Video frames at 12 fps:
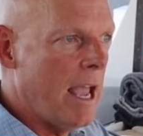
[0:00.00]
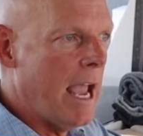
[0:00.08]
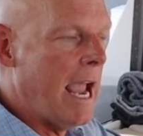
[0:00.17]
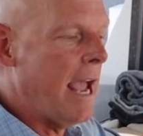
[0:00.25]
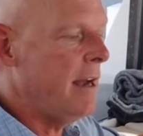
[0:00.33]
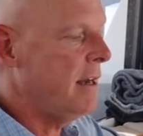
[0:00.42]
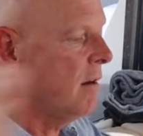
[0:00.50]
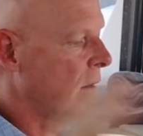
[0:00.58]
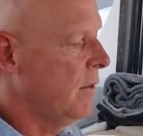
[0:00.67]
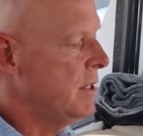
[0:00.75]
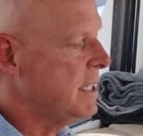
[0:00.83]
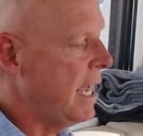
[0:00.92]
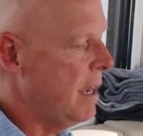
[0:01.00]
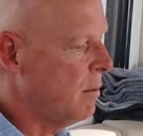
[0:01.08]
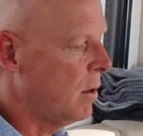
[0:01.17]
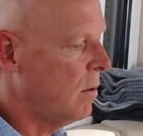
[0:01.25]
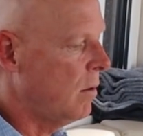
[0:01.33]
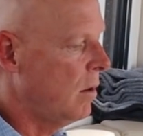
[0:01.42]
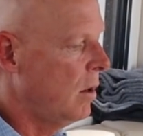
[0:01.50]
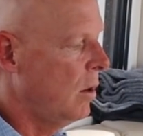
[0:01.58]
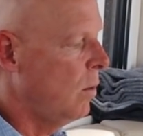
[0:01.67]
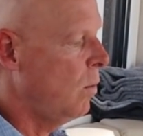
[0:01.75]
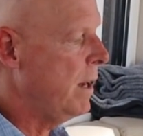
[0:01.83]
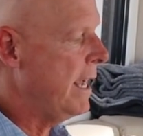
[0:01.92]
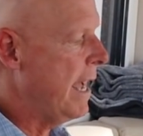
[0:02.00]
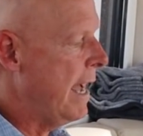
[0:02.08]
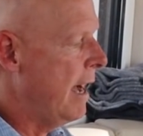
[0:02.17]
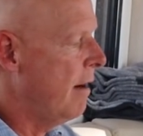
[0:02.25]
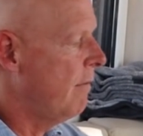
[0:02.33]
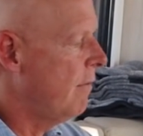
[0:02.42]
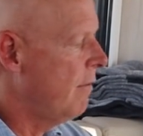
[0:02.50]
And here on the table, we have